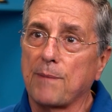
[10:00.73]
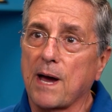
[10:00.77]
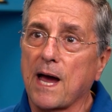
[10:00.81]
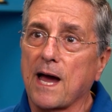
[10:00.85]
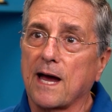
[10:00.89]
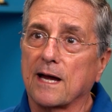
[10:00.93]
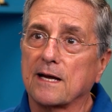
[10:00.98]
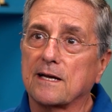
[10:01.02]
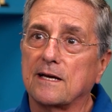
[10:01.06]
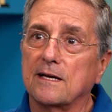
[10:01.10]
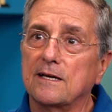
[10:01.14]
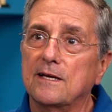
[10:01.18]

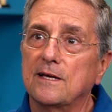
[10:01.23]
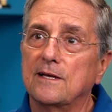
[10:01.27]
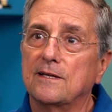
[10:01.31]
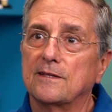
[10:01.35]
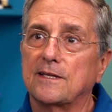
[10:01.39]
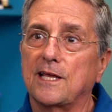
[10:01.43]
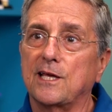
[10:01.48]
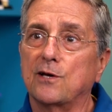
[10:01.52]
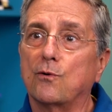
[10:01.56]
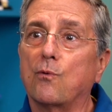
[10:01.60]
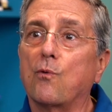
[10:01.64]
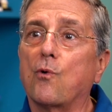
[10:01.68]
back,
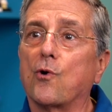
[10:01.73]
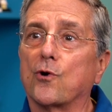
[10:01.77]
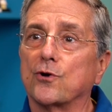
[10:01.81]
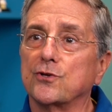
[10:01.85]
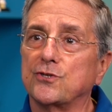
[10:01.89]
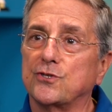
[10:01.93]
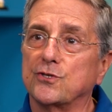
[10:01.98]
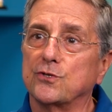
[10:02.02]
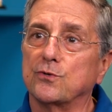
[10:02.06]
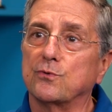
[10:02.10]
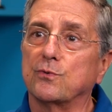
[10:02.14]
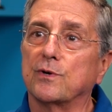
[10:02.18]
they
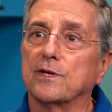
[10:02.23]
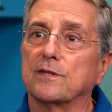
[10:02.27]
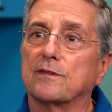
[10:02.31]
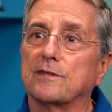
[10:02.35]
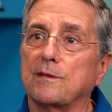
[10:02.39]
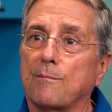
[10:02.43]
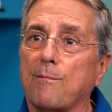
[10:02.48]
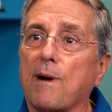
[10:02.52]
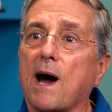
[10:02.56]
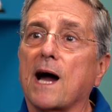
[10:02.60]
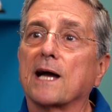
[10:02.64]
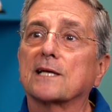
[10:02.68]
award you with
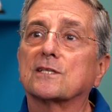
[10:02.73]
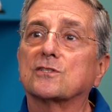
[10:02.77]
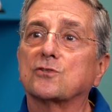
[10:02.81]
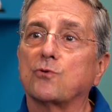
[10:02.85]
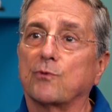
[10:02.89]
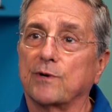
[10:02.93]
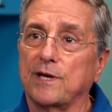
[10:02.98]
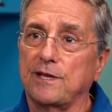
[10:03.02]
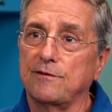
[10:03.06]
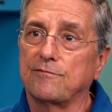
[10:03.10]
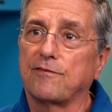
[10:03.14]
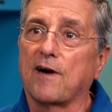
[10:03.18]
the Mach
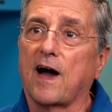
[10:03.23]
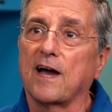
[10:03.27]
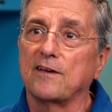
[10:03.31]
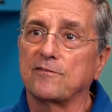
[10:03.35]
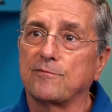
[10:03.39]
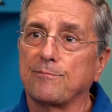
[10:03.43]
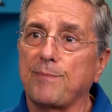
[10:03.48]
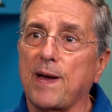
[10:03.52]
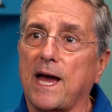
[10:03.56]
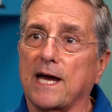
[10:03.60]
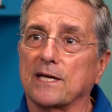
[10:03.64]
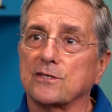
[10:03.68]

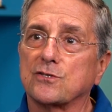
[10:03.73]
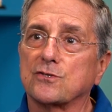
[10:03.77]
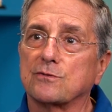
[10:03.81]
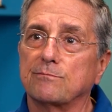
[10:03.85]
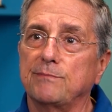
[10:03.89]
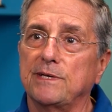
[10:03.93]
25 patch,